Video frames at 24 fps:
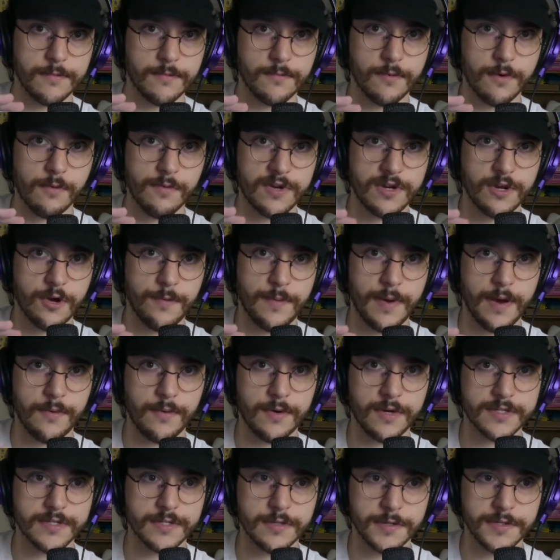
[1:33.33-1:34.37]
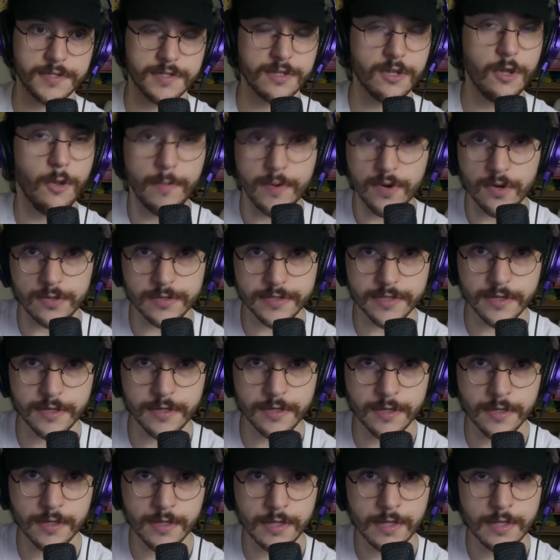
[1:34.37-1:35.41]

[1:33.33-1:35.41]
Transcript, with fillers: what we know about Walter. He's a little bit older.